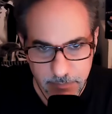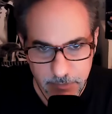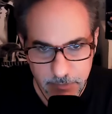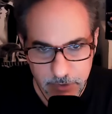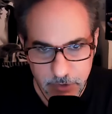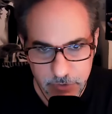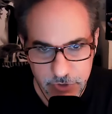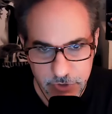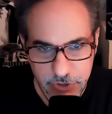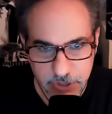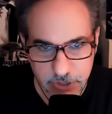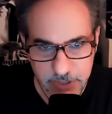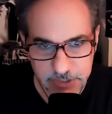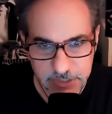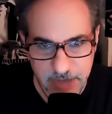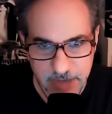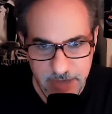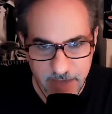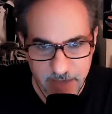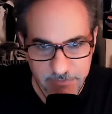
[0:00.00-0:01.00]
You
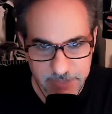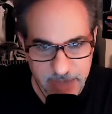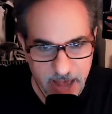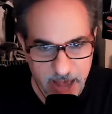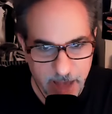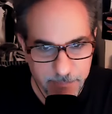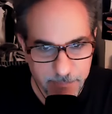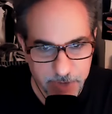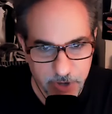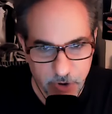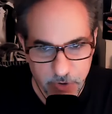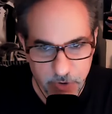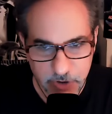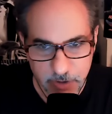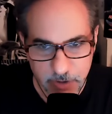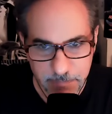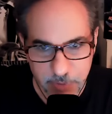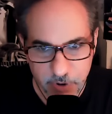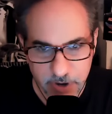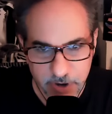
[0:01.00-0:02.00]
just have
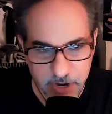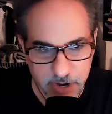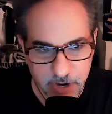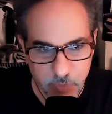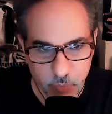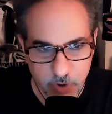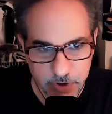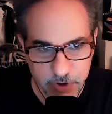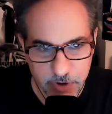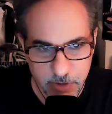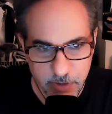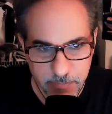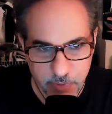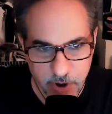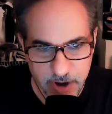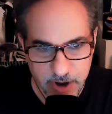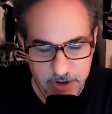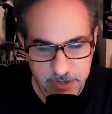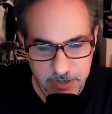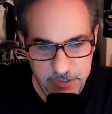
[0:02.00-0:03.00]
tapioca pudding where your
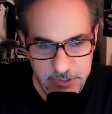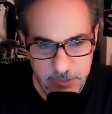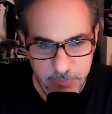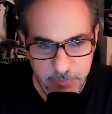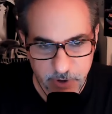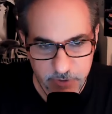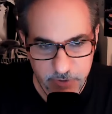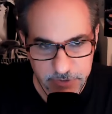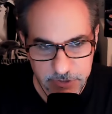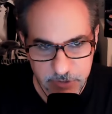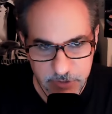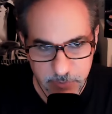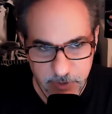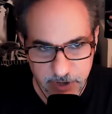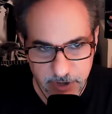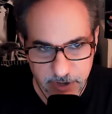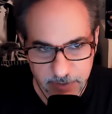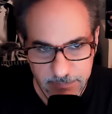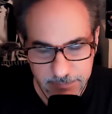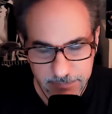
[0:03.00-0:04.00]
brain is supposed to
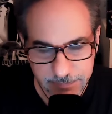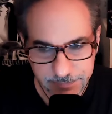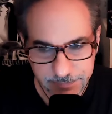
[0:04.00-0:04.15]
be.